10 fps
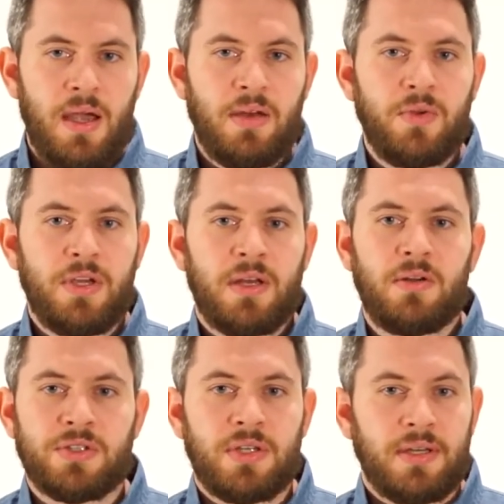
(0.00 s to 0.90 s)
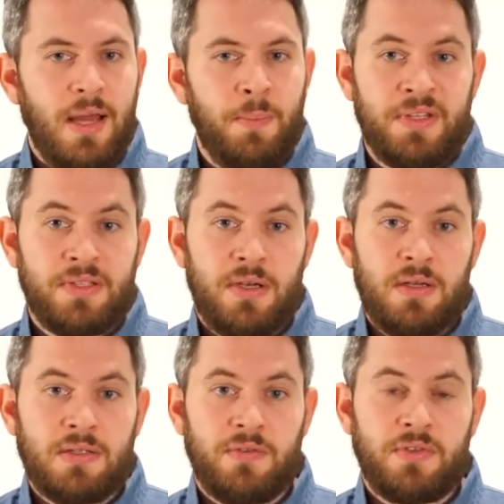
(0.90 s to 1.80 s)
and we can also adapt the
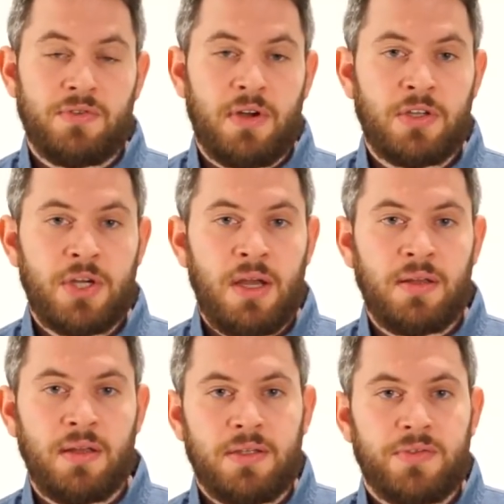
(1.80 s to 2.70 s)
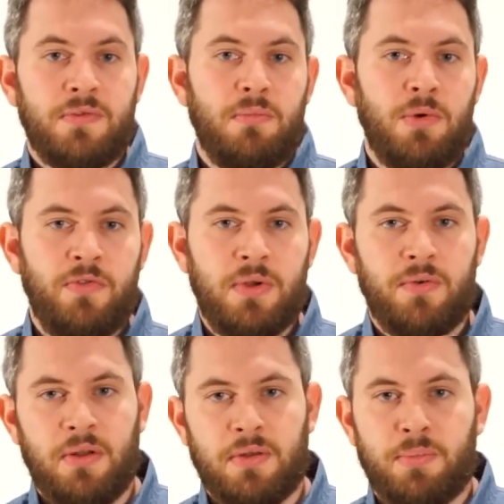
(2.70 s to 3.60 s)
size of this radar chart, and as we're moving
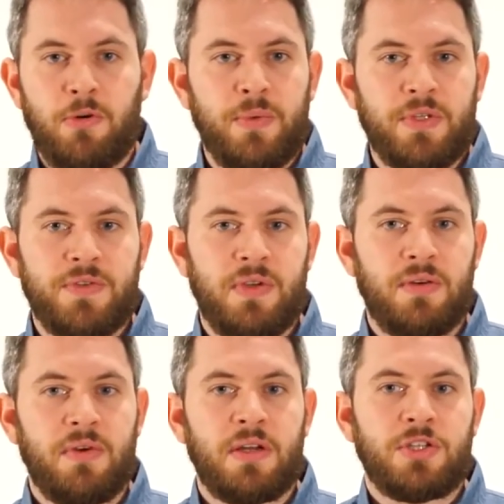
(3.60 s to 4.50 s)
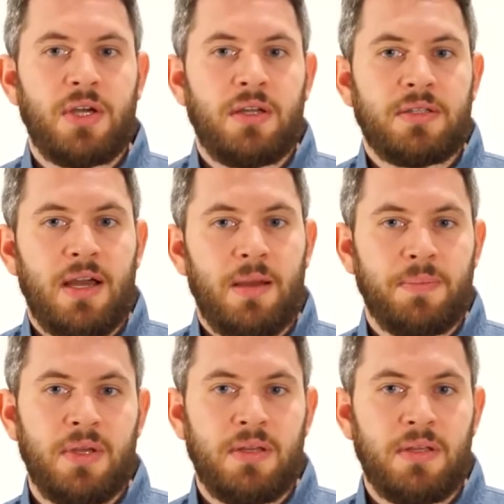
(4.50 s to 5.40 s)
around the probing sphere, the radar chart is
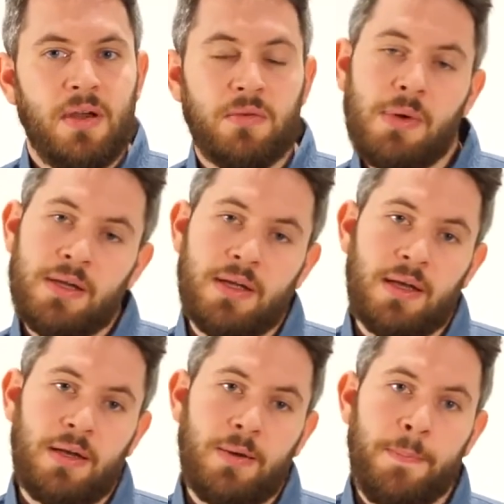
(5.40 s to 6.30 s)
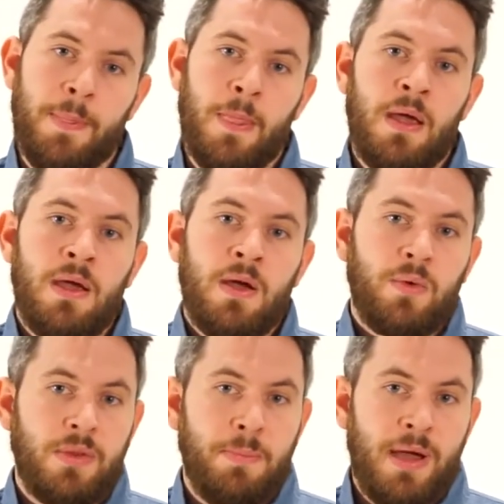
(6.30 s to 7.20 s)
updating automatically.
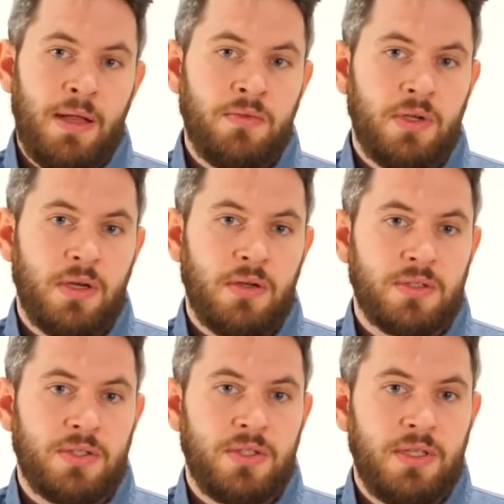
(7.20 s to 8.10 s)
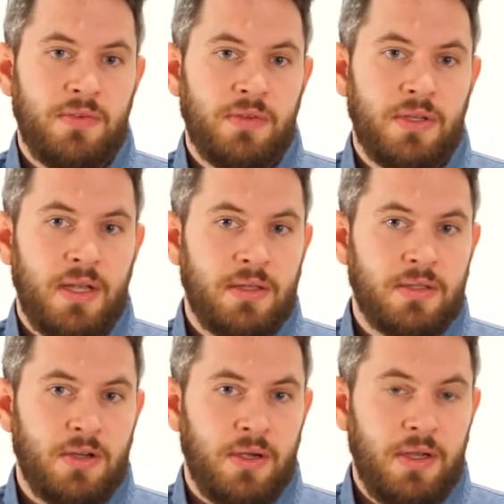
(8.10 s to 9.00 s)
With the band we can also see if the data
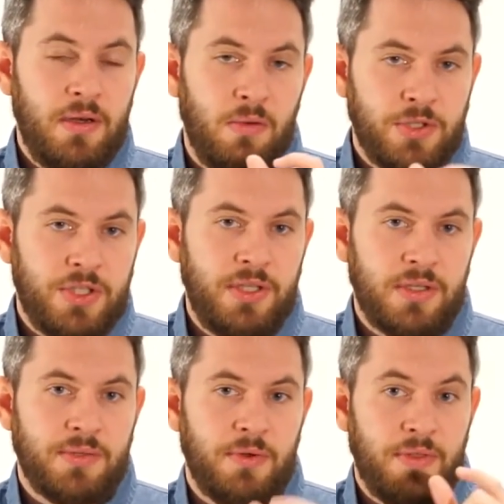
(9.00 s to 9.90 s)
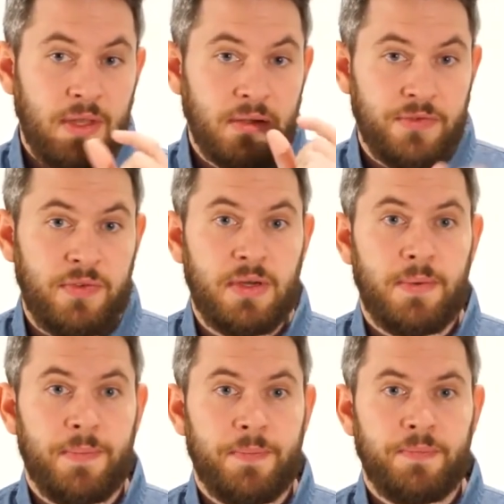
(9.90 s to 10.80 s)
is inhomogeneous within the sphere.
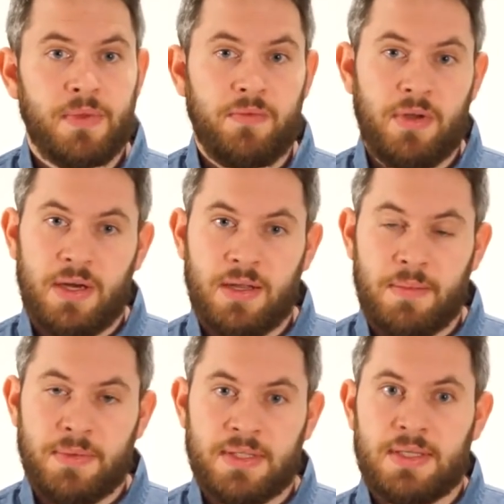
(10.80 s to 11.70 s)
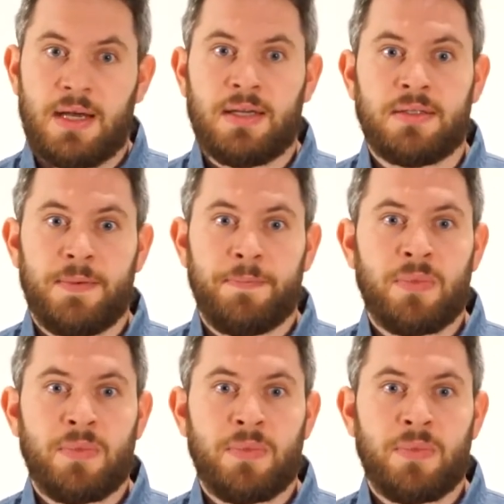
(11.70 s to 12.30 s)
Then we can adapt the size.